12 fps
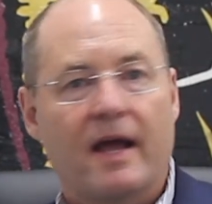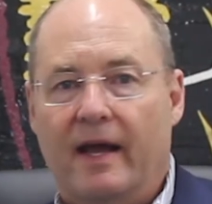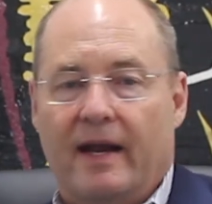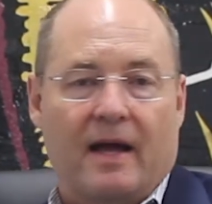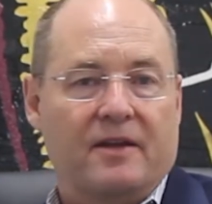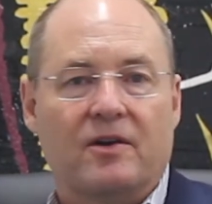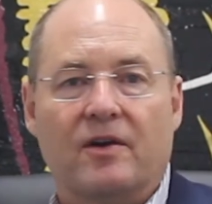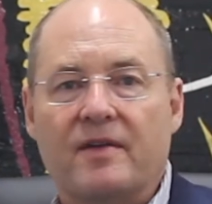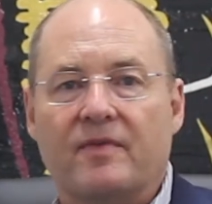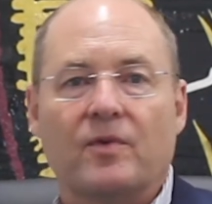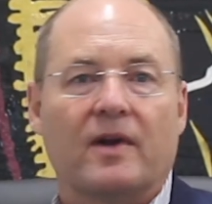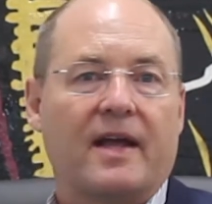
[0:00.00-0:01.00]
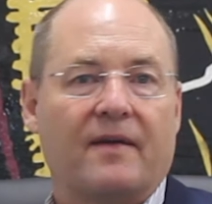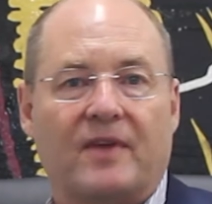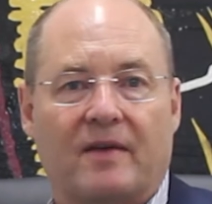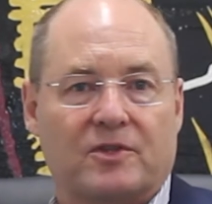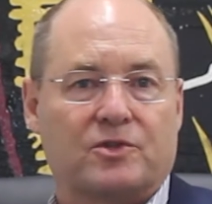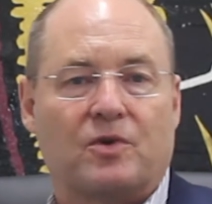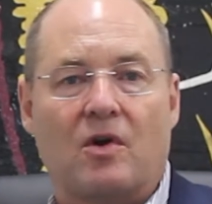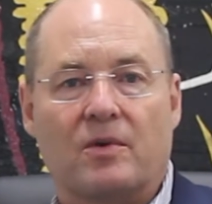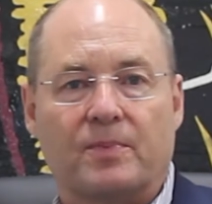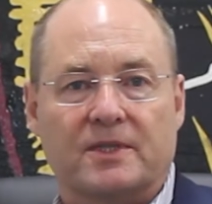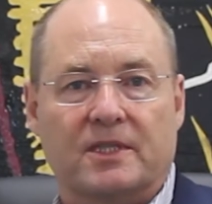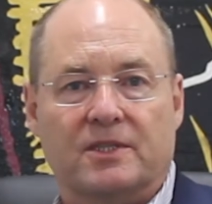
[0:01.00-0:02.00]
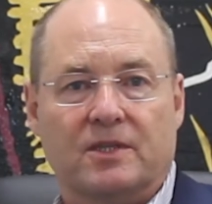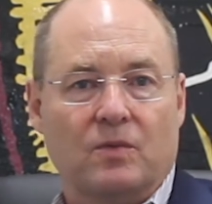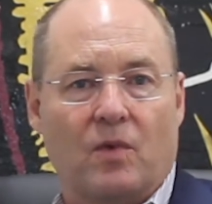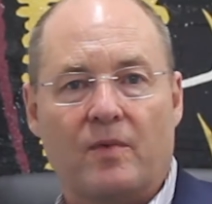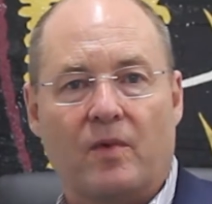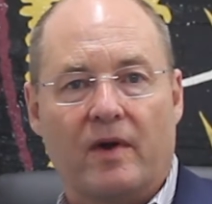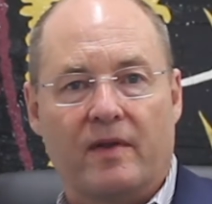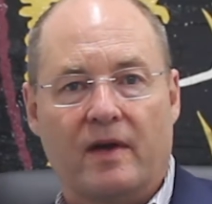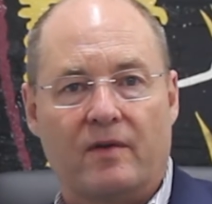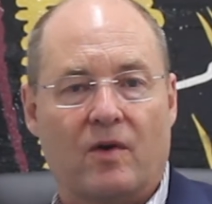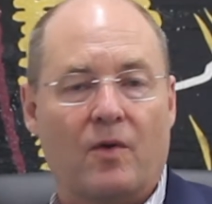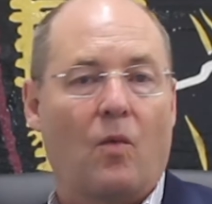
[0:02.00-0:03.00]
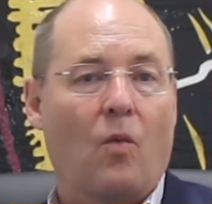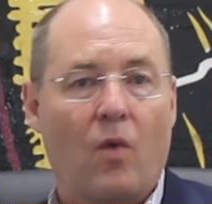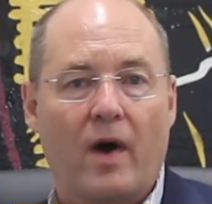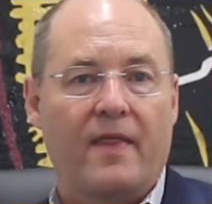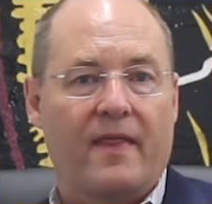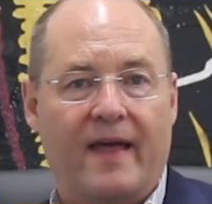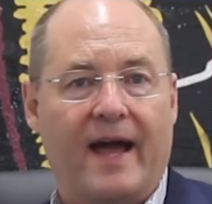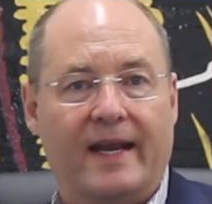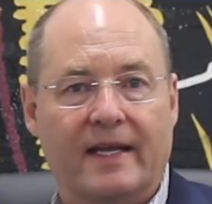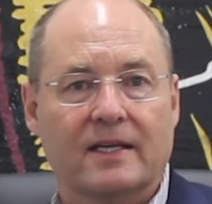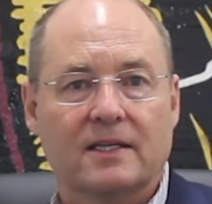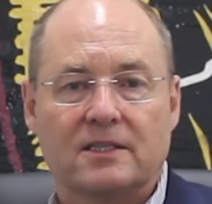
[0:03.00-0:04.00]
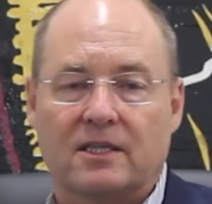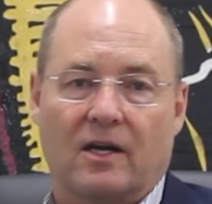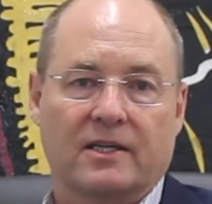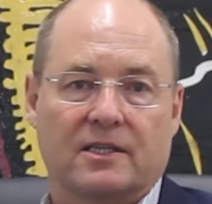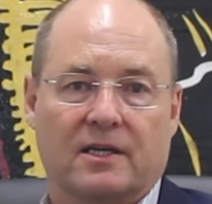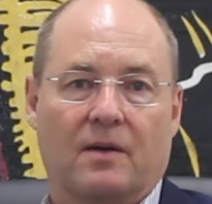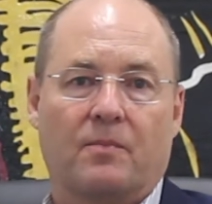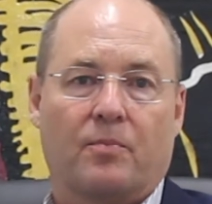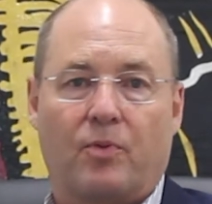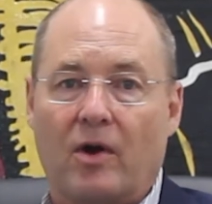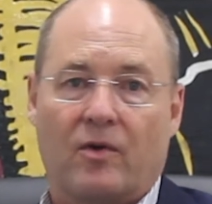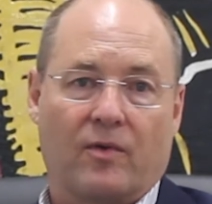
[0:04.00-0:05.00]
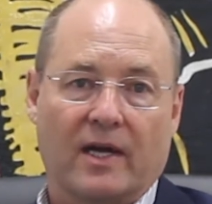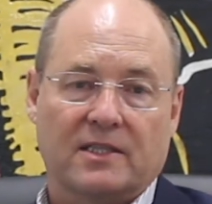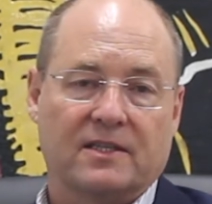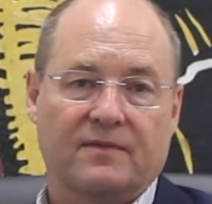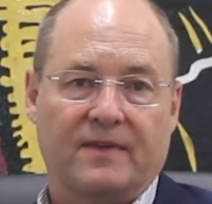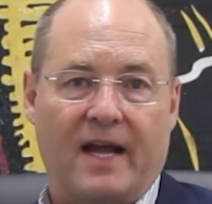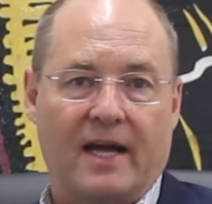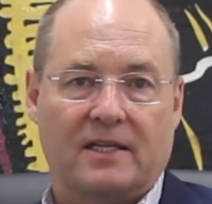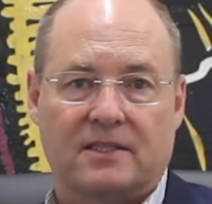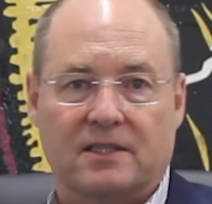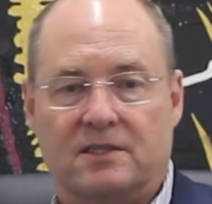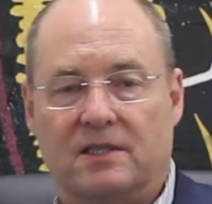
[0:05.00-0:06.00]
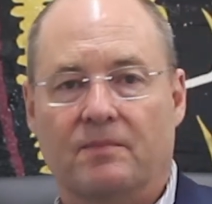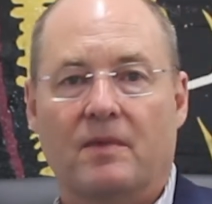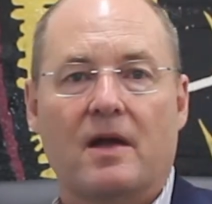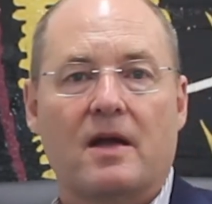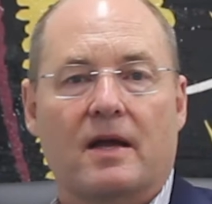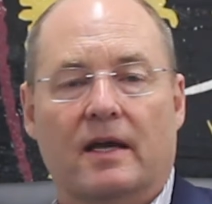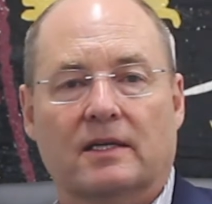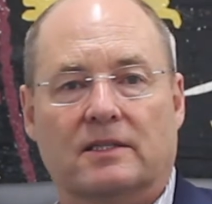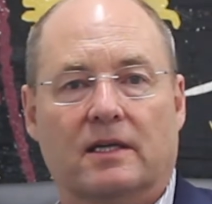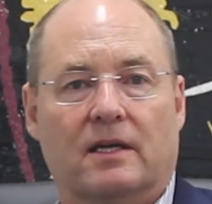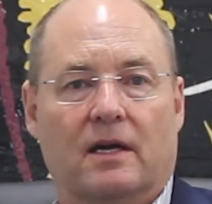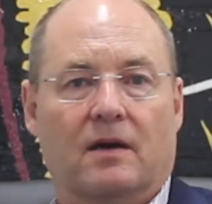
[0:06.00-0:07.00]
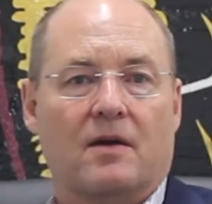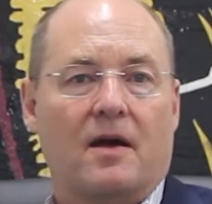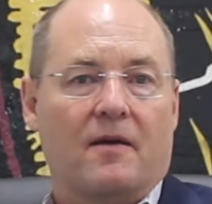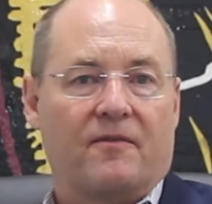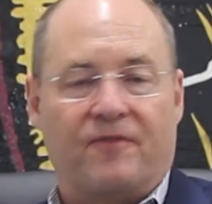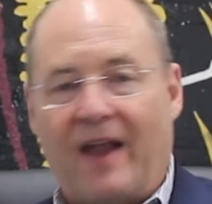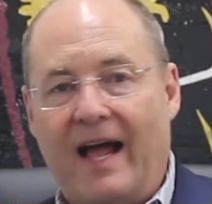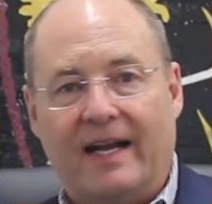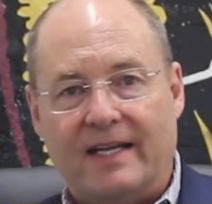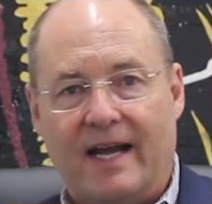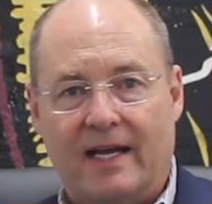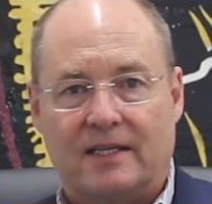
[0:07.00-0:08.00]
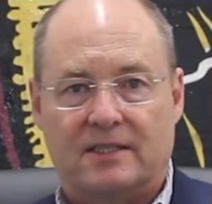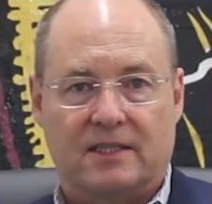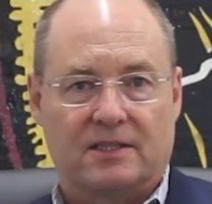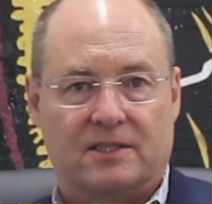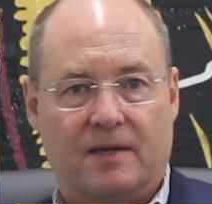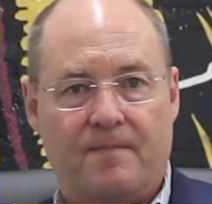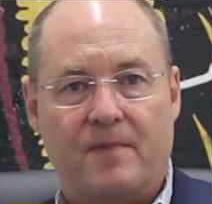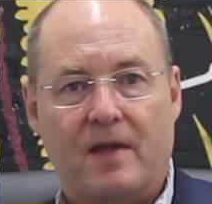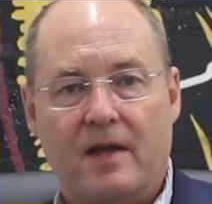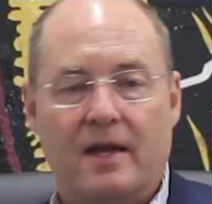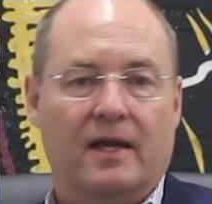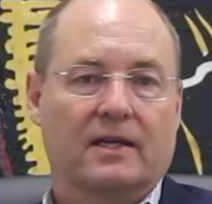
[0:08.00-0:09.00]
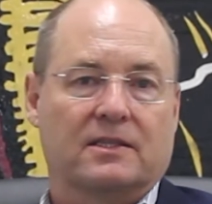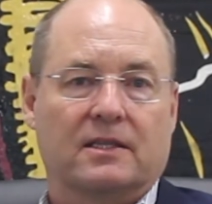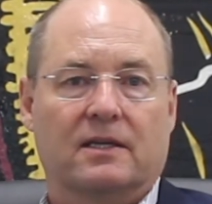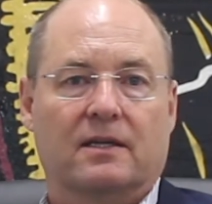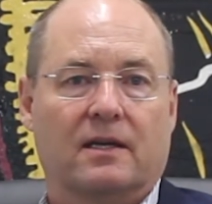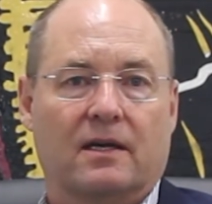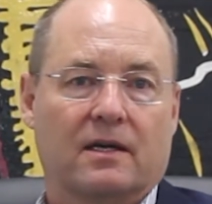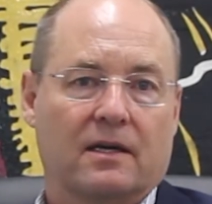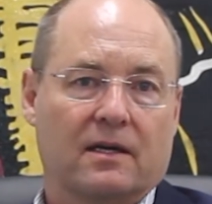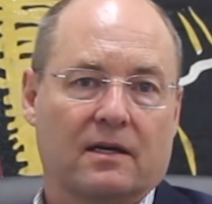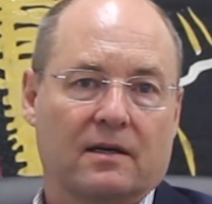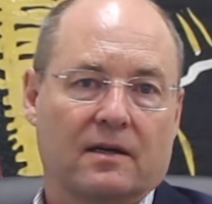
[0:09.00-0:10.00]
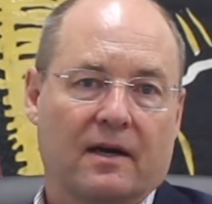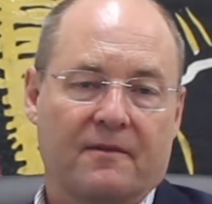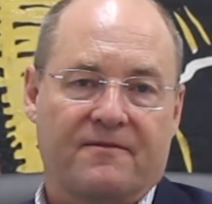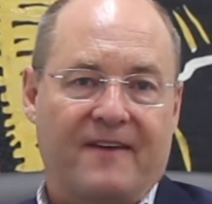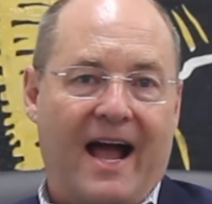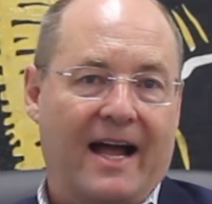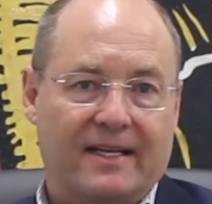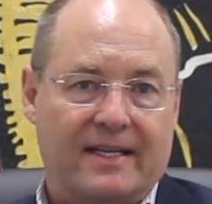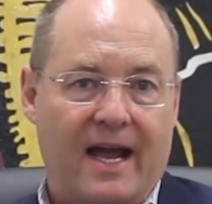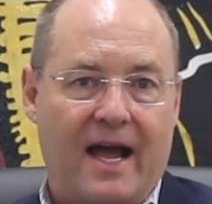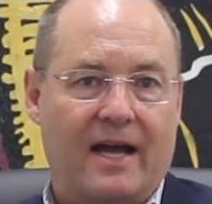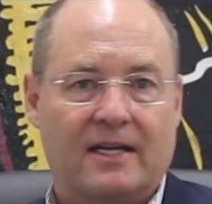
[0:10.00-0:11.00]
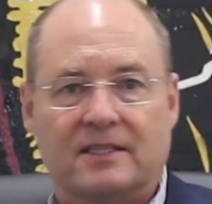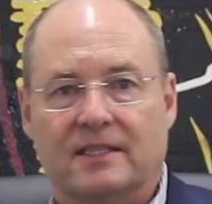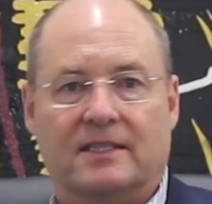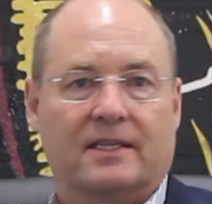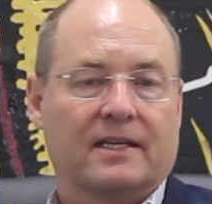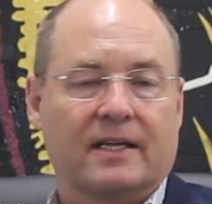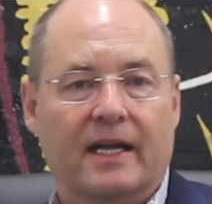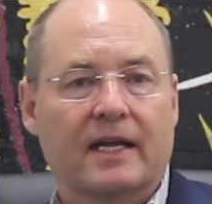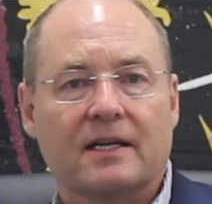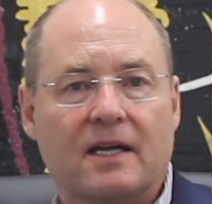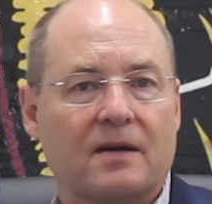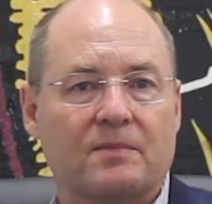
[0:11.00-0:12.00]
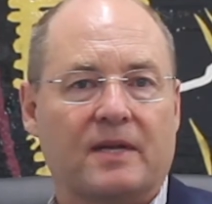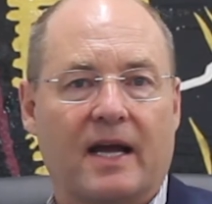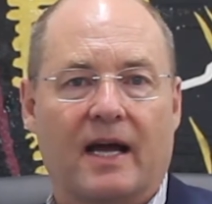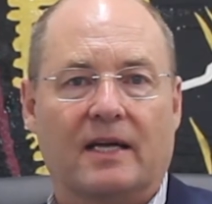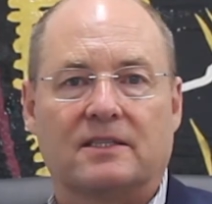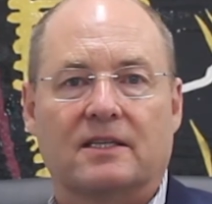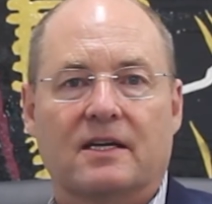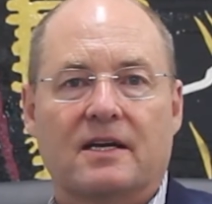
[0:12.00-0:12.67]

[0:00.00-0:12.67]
And you don't even really have to have a strong position one way or the other on what that is. Is it a progressive tax system? Is it a flat tax system? Is it a VAT tax? Is it an income tax?